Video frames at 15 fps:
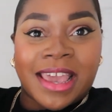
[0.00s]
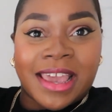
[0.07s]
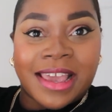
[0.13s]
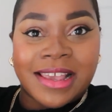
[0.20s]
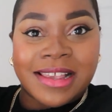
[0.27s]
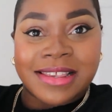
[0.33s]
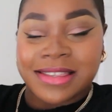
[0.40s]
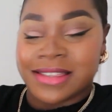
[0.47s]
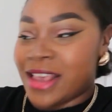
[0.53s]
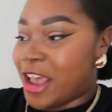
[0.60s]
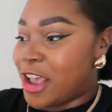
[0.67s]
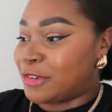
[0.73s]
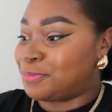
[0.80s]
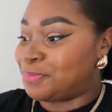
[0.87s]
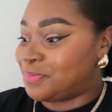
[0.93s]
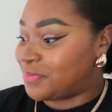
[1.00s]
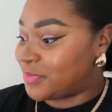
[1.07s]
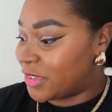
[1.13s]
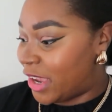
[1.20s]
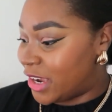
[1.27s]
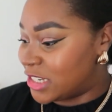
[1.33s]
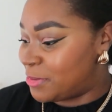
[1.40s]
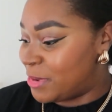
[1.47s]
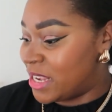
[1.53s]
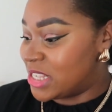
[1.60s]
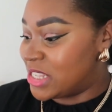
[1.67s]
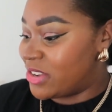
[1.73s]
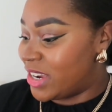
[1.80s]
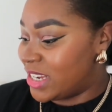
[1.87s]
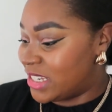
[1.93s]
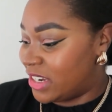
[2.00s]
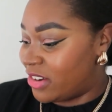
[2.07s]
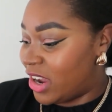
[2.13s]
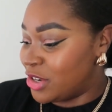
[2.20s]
is going to be exciting.